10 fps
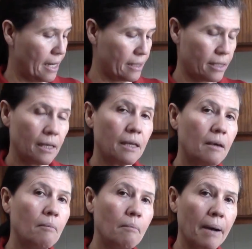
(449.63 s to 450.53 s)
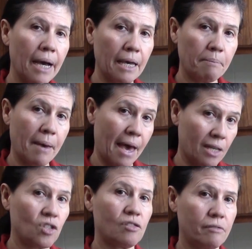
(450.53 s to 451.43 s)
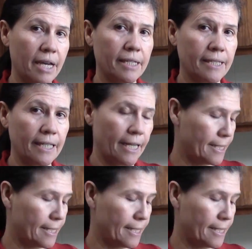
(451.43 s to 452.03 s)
it by pasteurizing